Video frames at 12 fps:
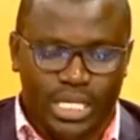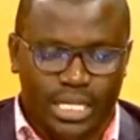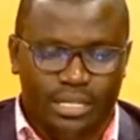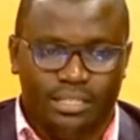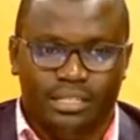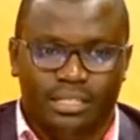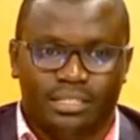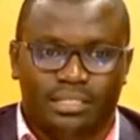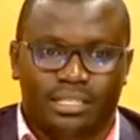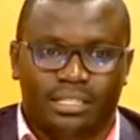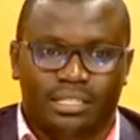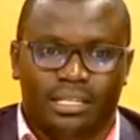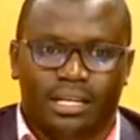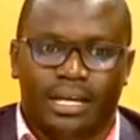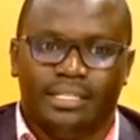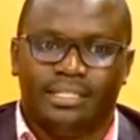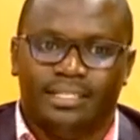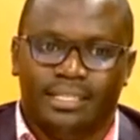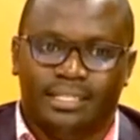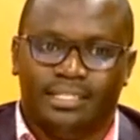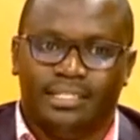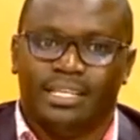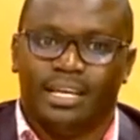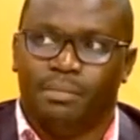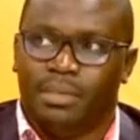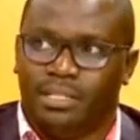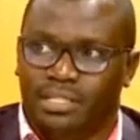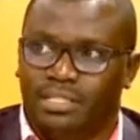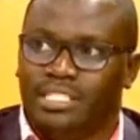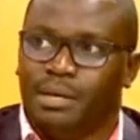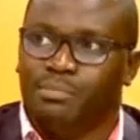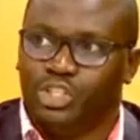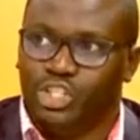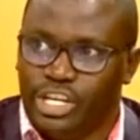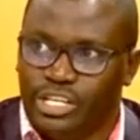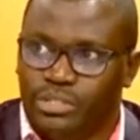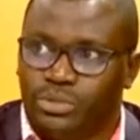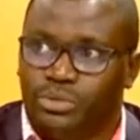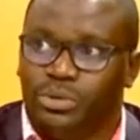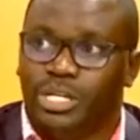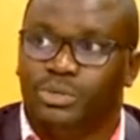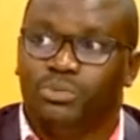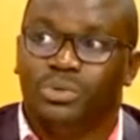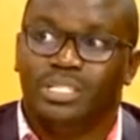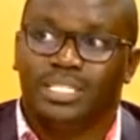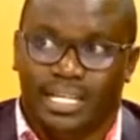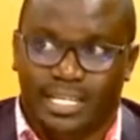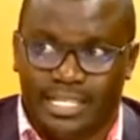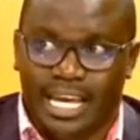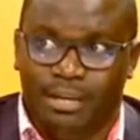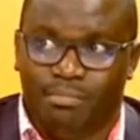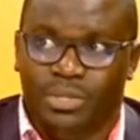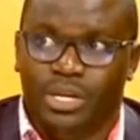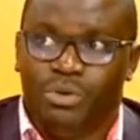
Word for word: it is, it is a, a, system, a system change, so it will take time.